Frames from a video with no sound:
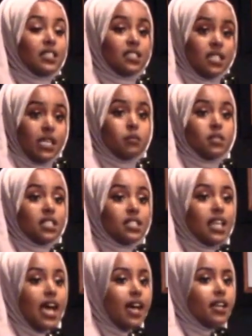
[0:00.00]
It seems
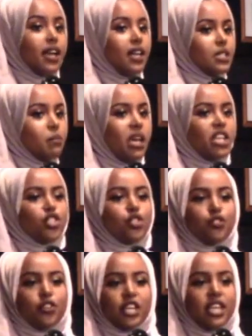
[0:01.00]
this head has made
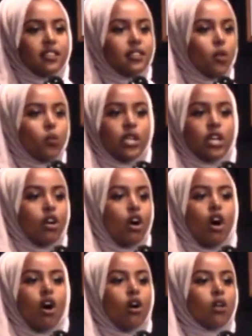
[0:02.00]
you forget that we
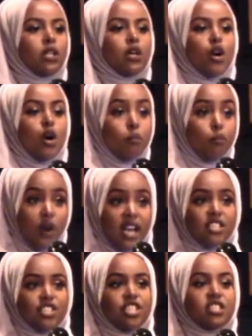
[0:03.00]
are all
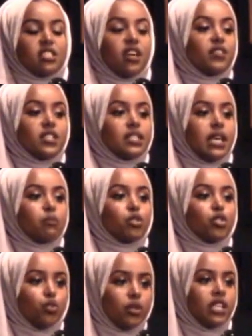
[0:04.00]
branches of the
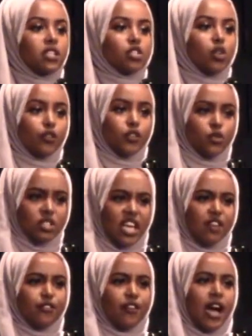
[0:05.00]
same tree, so if you
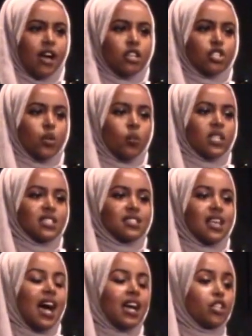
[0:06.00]
set fire to one
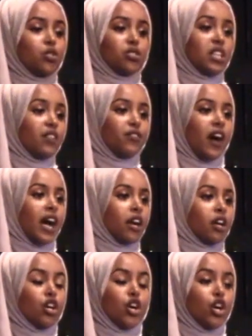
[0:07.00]
side, you set
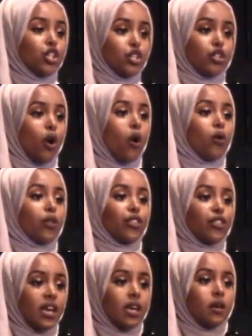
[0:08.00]
fire to the whole
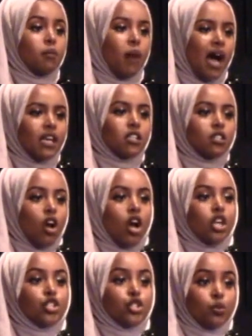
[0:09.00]
thing. By and
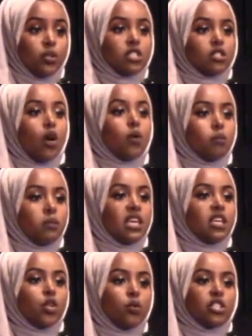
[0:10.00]
large, you insult
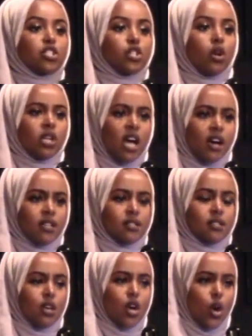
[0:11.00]
me, you insult
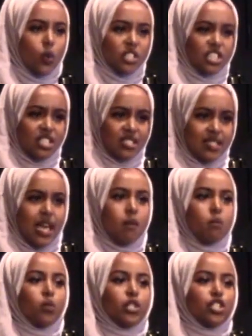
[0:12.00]
us, which is
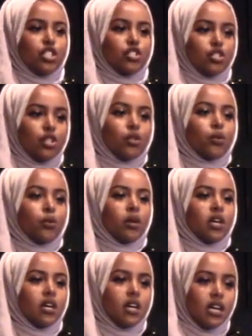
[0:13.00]
them, which is
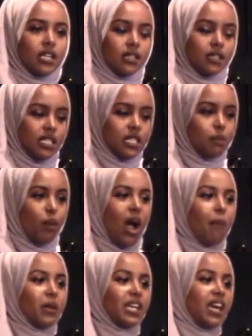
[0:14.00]
you. These
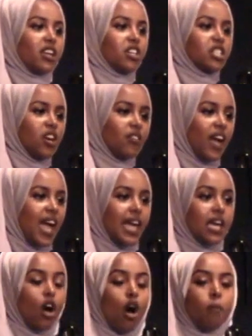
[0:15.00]
propagators of
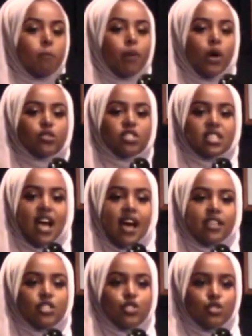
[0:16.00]
hate on both
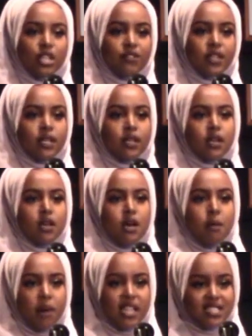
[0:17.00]
sides,
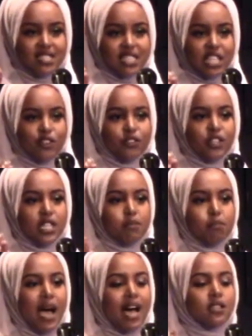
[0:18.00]
driven by the
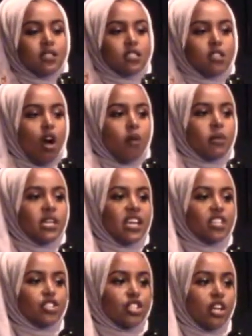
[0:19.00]
skillfully balanced
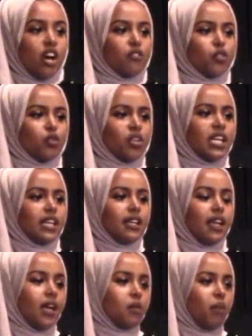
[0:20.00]
combination of
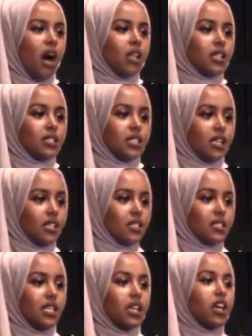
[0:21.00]
greed and politics,
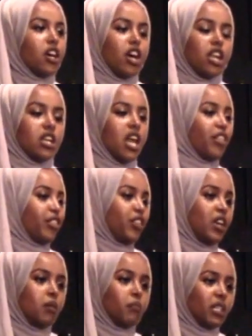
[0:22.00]
seek
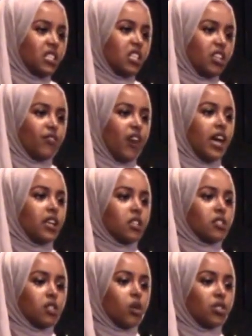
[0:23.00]
nothing but to divide
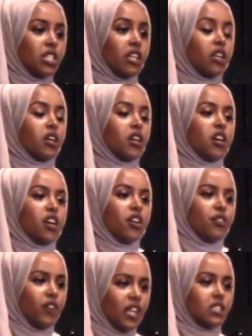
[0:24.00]
us, so dear
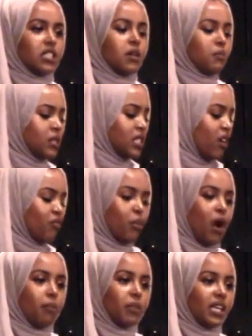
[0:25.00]
victims
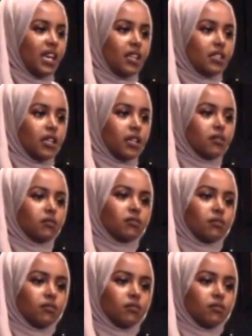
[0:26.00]
of propaganda.